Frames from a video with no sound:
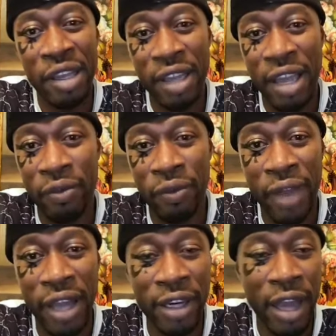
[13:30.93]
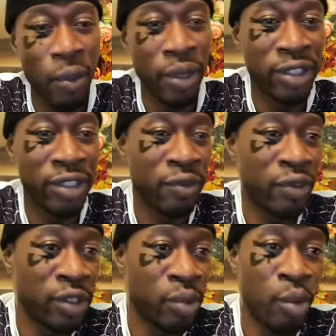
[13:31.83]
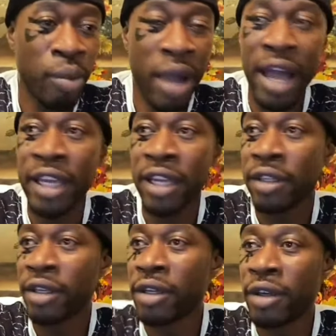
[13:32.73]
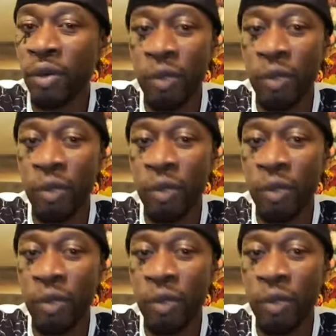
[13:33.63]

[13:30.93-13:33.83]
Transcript: and, and finding out what it's divisible by and